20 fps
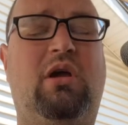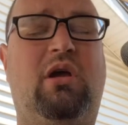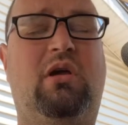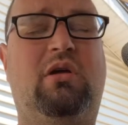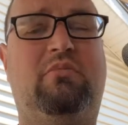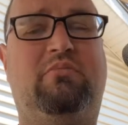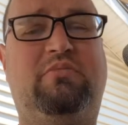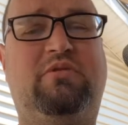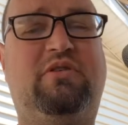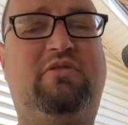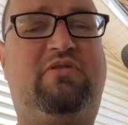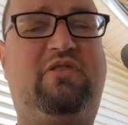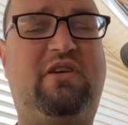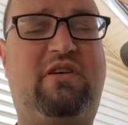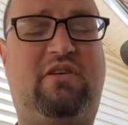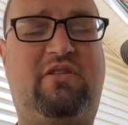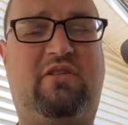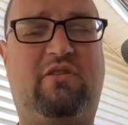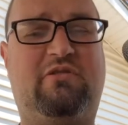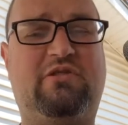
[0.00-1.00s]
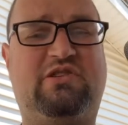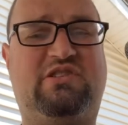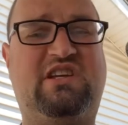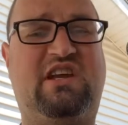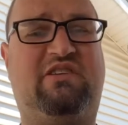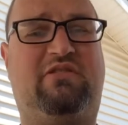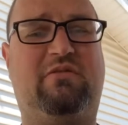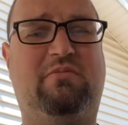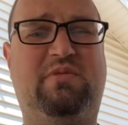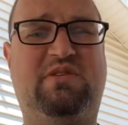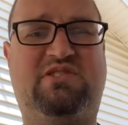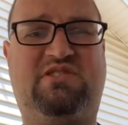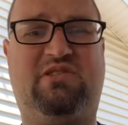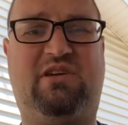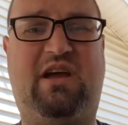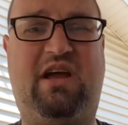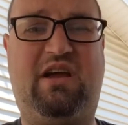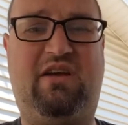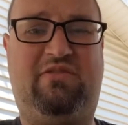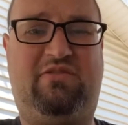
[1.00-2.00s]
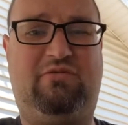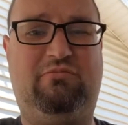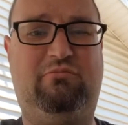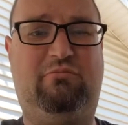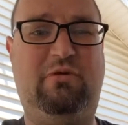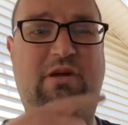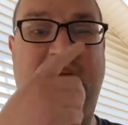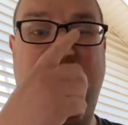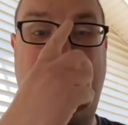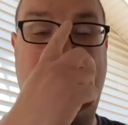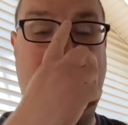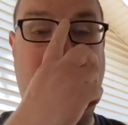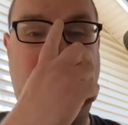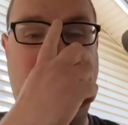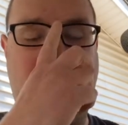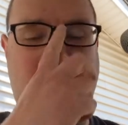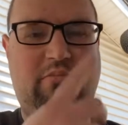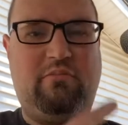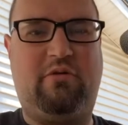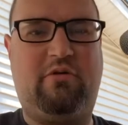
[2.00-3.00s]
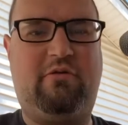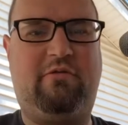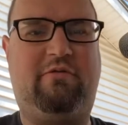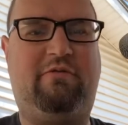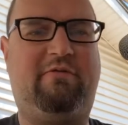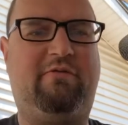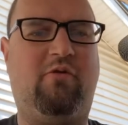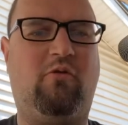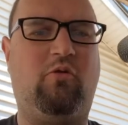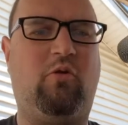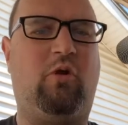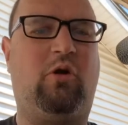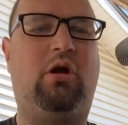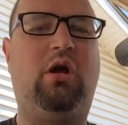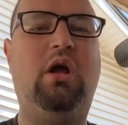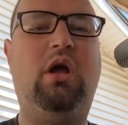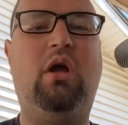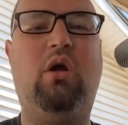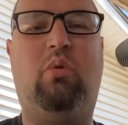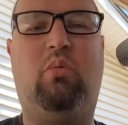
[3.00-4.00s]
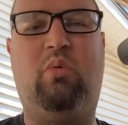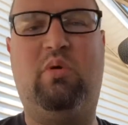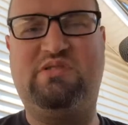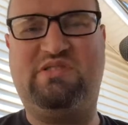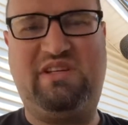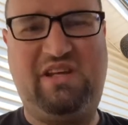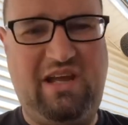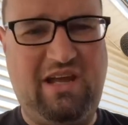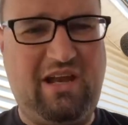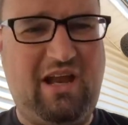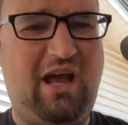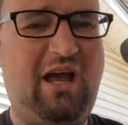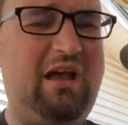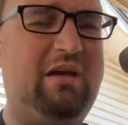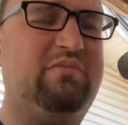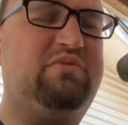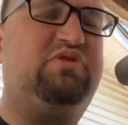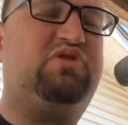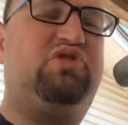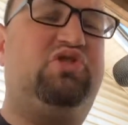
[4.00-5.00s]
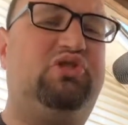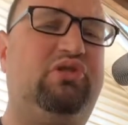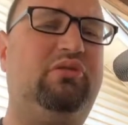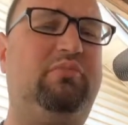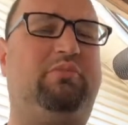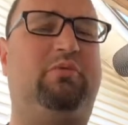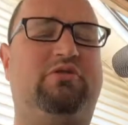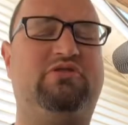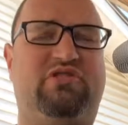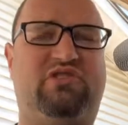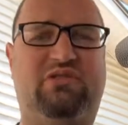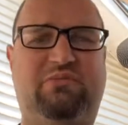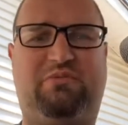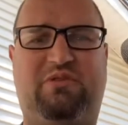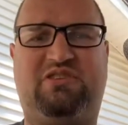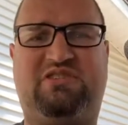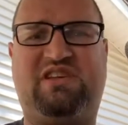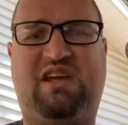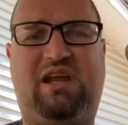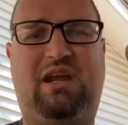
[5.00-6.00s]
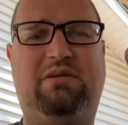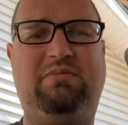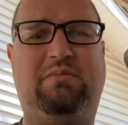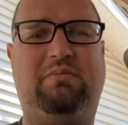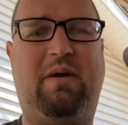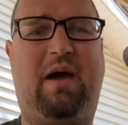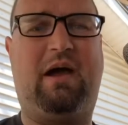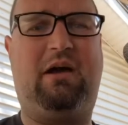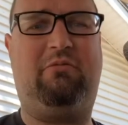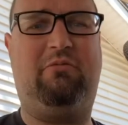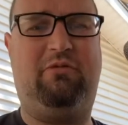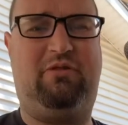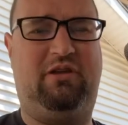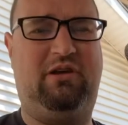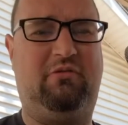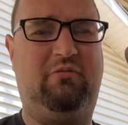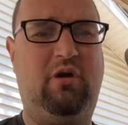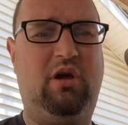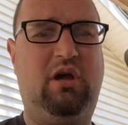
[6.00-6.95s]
Music Thursdays with Mr. S, week number 4. Once again, I am super excited to be back with you.